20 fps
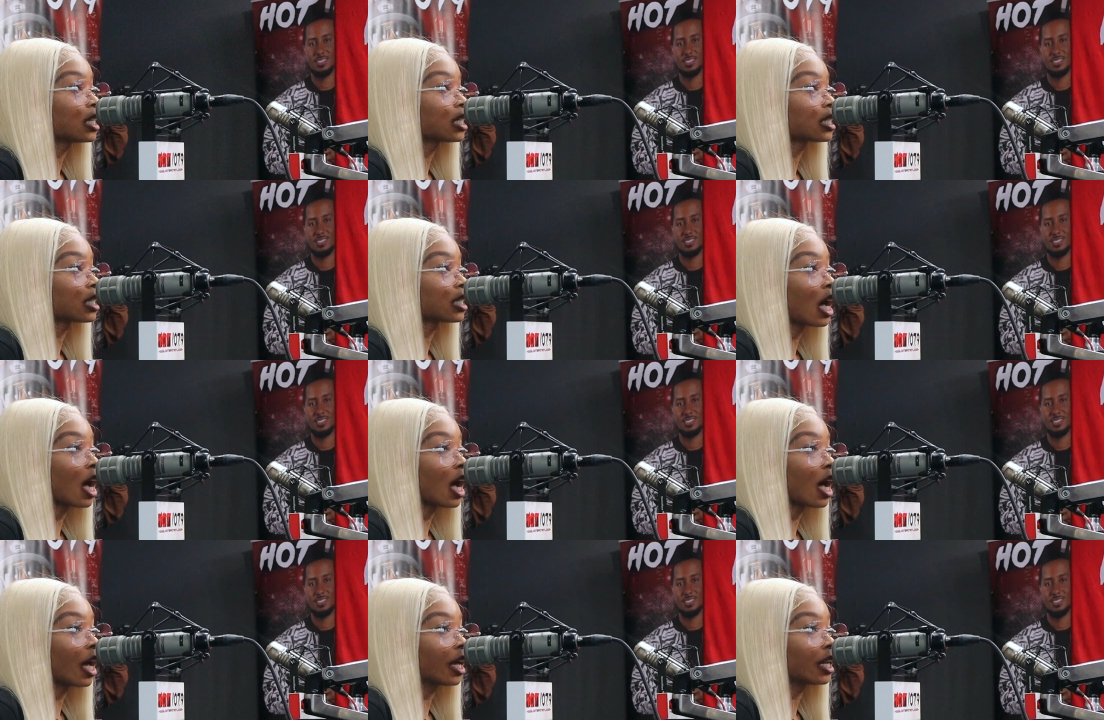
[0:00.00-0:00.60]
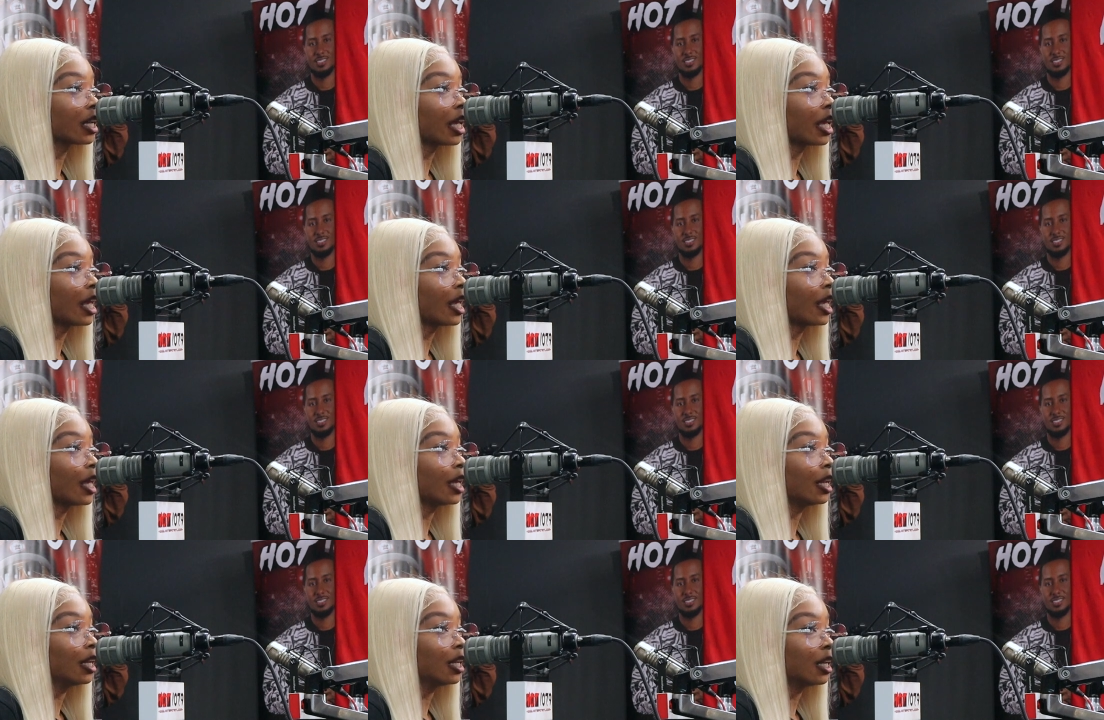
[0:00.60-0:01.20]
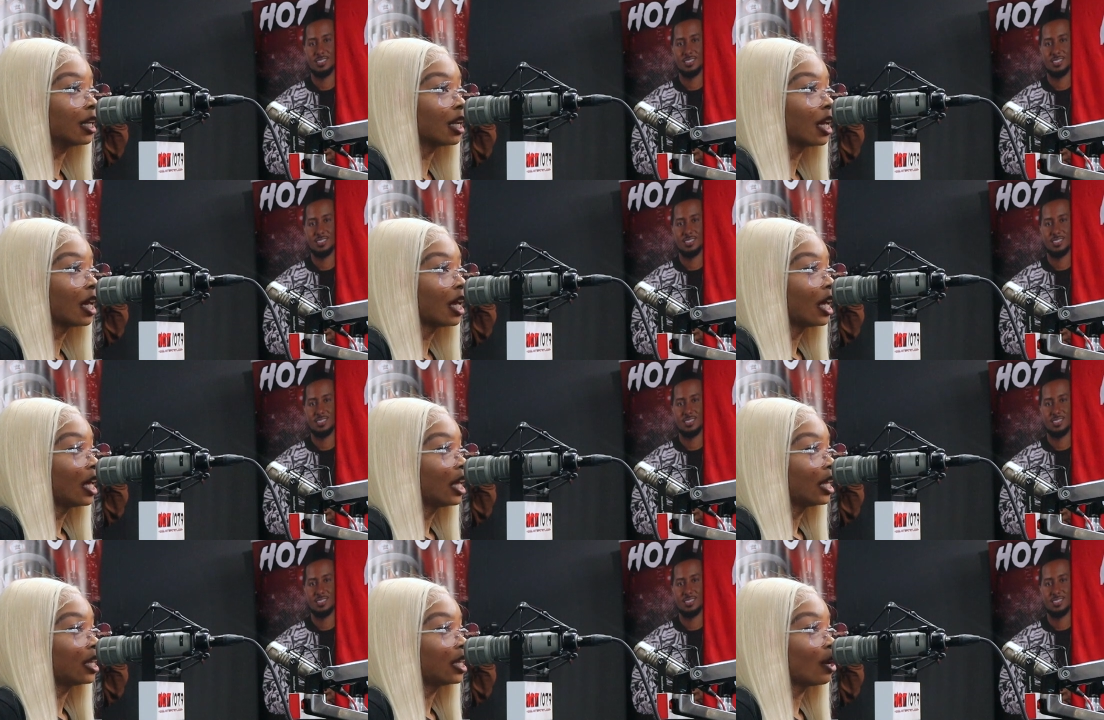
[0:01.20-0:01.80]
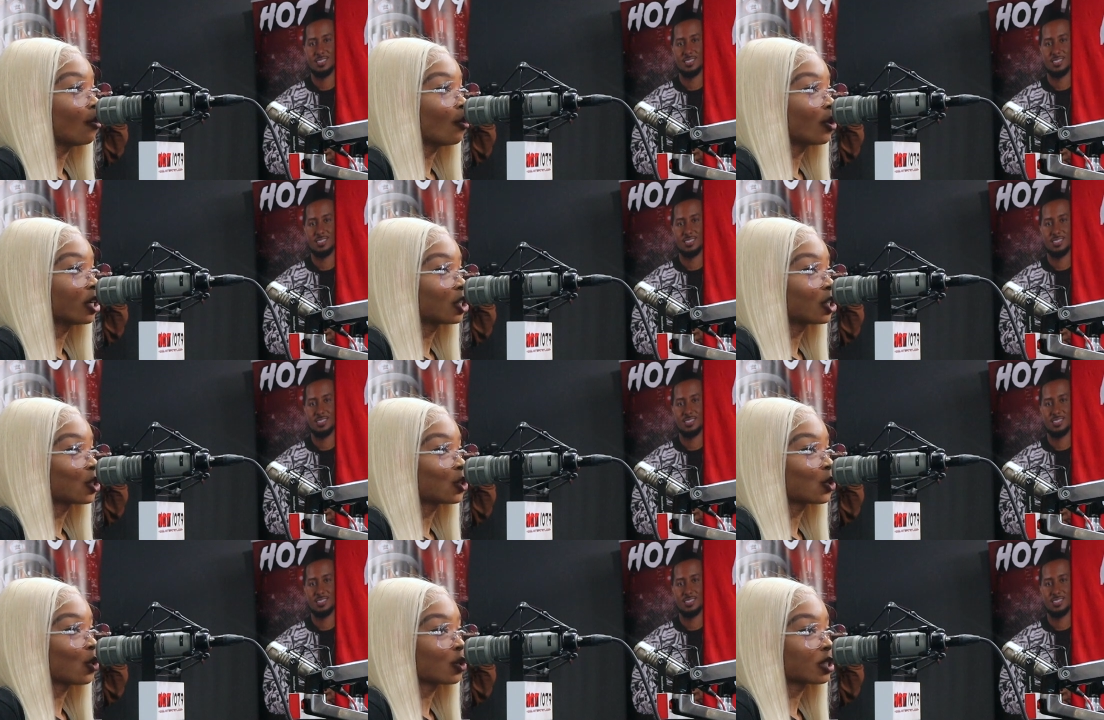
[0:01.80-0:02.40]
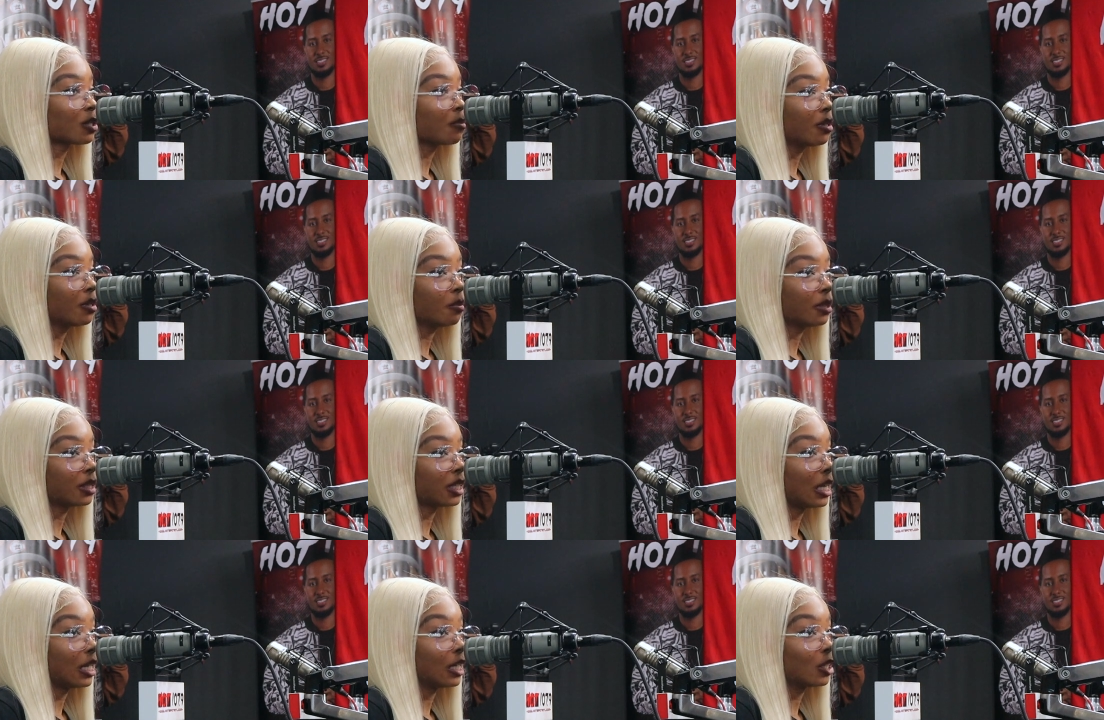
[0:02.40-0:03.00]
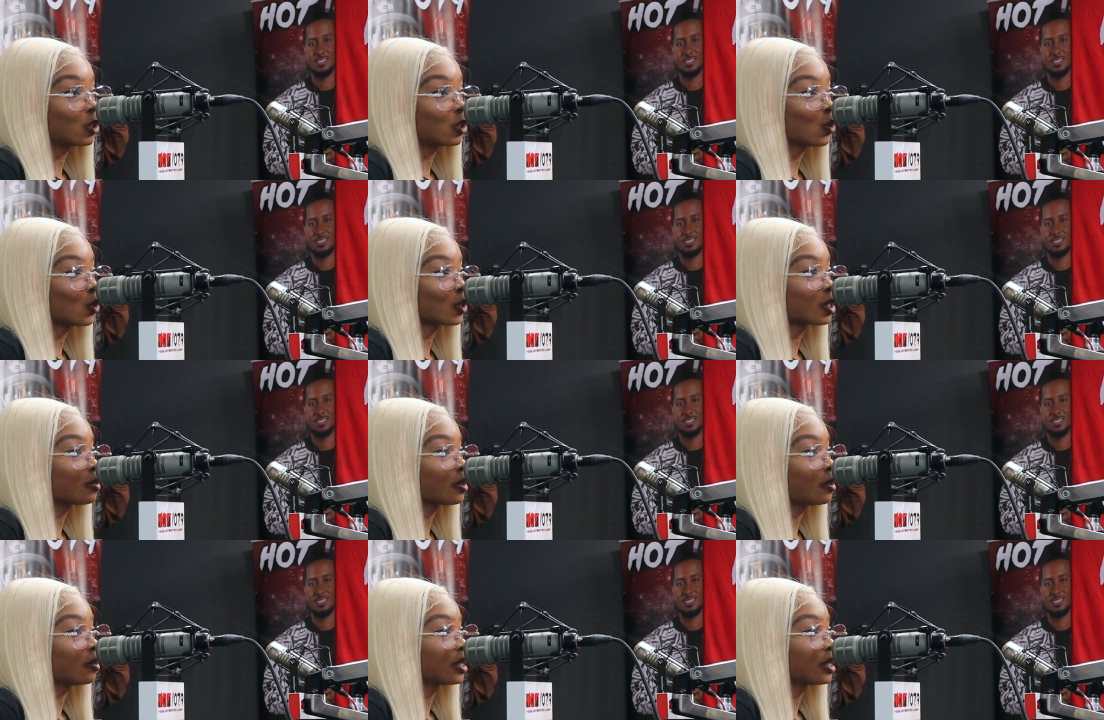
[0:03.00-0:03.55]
Speaker 1: the side and they wanted to talk to me, but they didn't talk to me